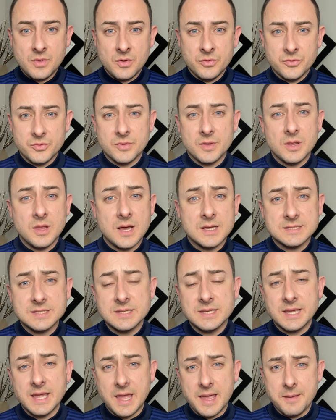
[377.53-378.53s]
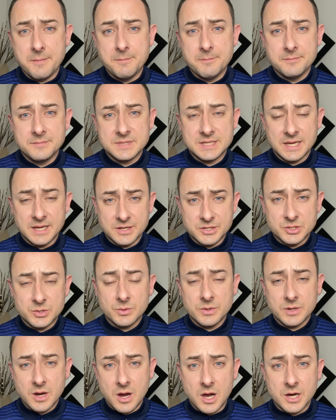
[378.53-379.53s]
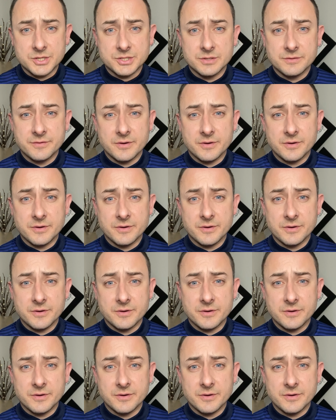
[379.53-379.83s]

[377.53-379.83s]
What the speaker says: through the laws of the game, to issue a caution